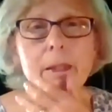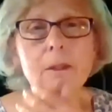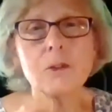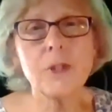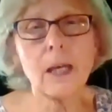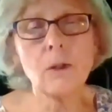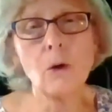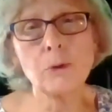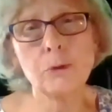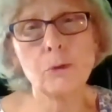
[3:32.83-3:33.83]
Does that
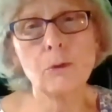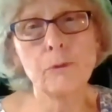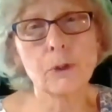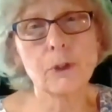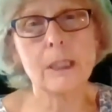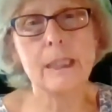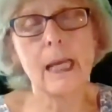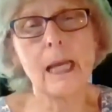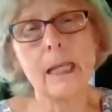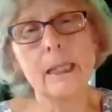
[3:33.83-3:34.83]
hold true for
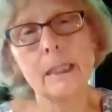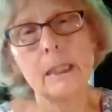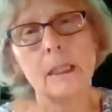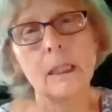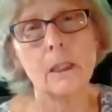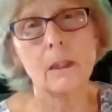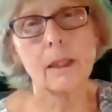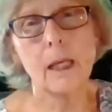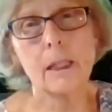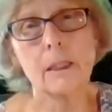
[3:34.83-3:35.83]
today,
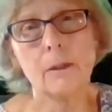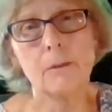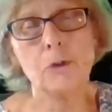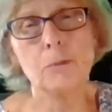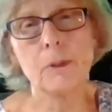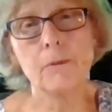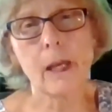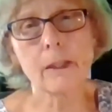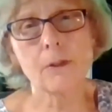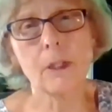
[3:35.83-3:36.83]
that if you've been
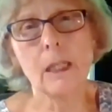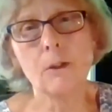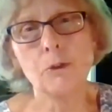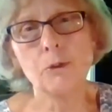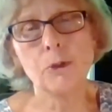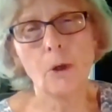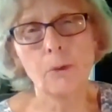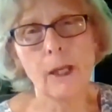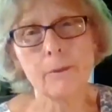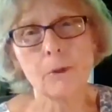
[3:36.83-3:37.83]
vaccinated, you
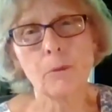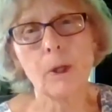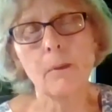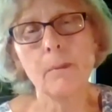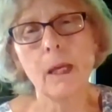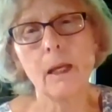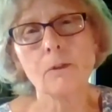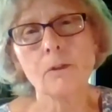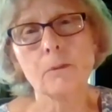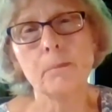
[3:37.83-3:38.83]
don't have to wear a mask?